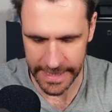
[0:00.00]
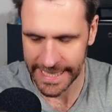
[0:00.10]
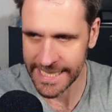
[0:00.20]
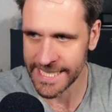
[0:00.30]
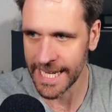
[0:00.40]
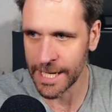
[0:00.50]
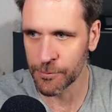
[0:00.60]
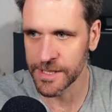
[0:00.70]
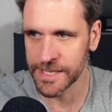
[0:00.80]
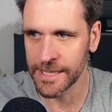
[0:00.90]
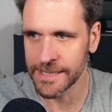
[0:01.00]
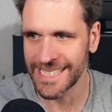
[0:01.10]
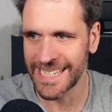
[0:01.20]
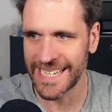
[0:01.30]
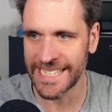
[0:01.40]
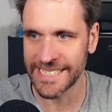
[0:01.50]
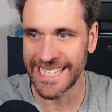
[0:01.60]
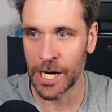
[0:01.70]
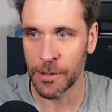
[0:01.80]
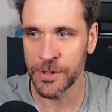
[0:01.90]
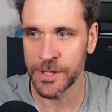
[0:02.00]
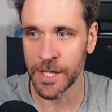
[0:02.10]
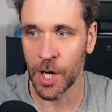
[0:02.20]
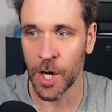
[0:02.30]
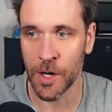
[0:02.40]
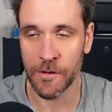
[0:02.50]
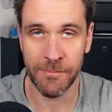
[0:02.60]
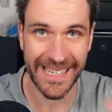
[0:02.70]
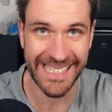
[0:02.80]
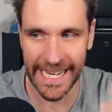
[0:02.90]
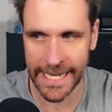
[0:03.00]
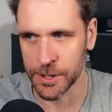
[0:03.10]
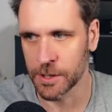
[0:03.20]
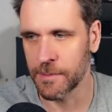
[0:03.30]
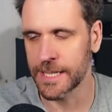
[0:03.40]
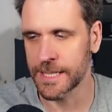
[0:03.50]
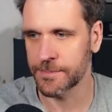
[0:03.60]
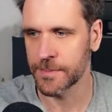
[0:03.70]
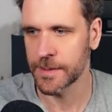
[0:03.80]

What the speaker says: and say result is the output of my second command